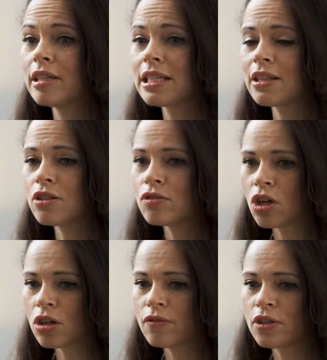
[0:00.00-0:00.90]
is that the
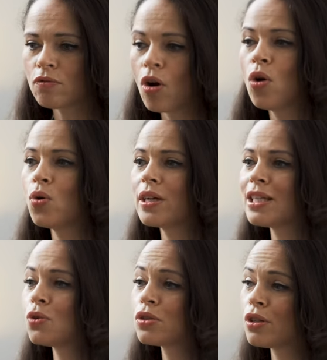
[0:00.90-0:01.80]
photographer's role
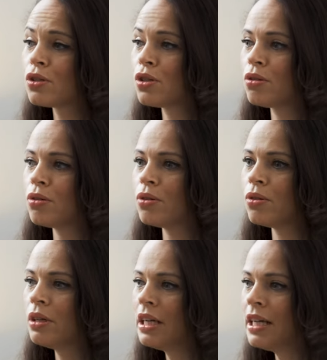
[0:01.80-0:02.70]
is also to